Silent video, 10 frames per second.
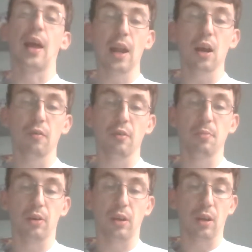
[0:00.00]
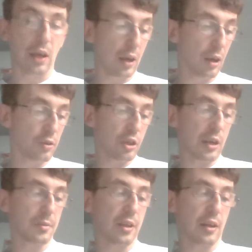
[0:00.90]
Hello everybody, hello
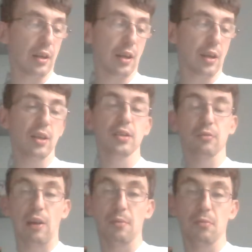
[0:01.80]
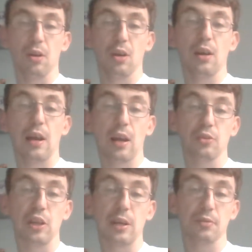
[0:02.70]
chaps and ladies, and hello
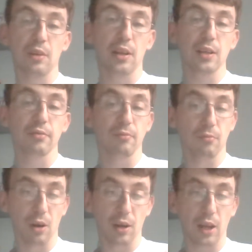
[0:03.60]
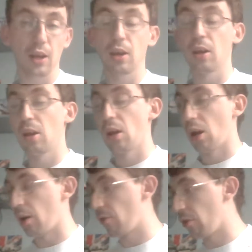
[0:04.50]
chaps and ladies. Ryan here.
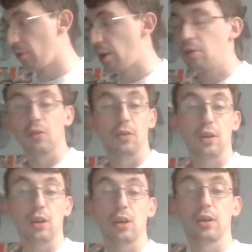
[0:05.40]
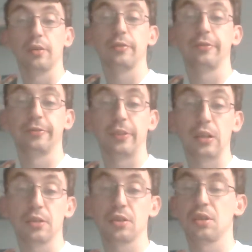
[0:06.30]
I've got the
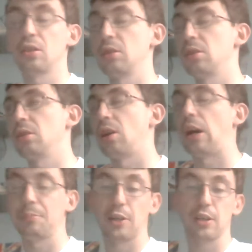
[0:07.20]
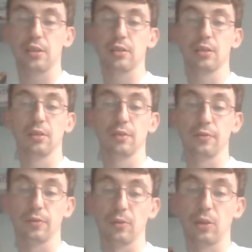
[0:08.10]
first update
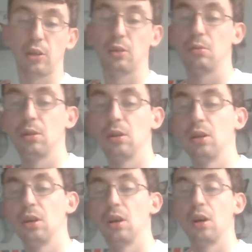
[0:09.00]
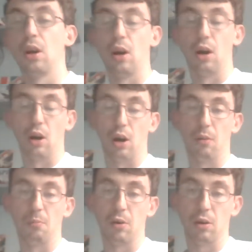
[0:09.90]
for you
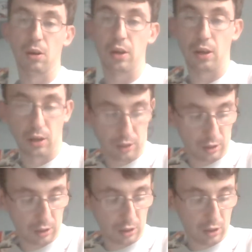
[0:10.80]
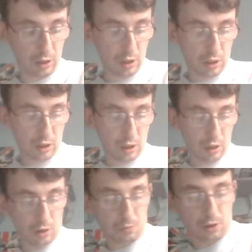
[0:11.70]
on my
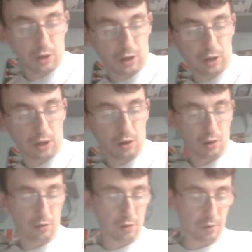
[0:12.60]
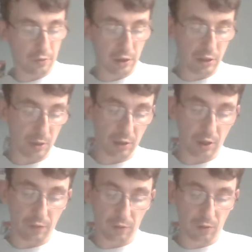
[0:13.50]
on my I've got the first
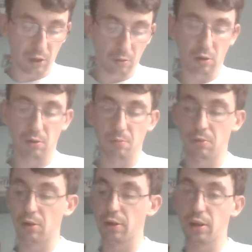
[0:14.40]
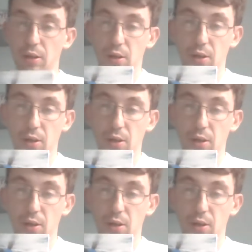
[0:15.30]
update for you on my